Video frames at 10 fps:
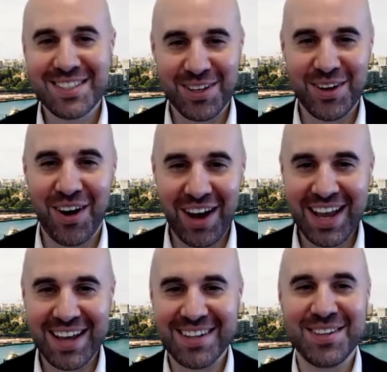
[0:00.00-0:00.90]
I know I
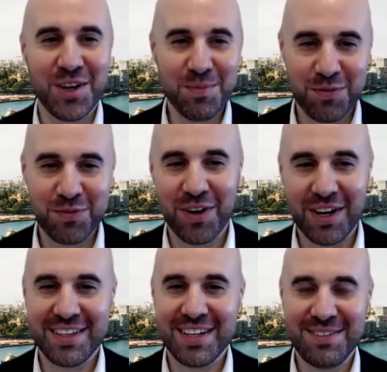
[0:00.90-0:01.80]
had, before I
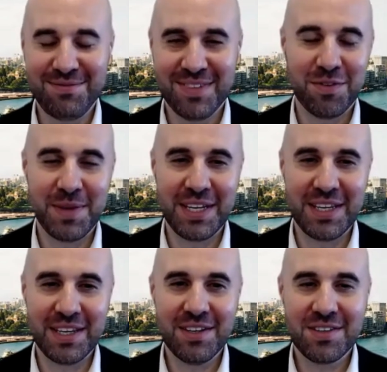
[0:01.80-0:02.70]
did it for many
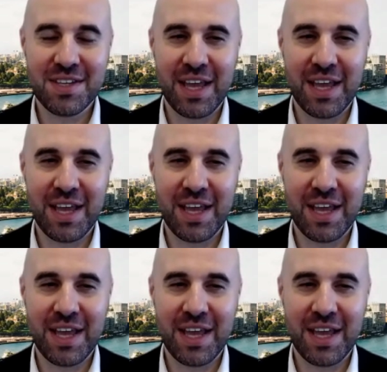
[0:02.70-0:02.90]
years,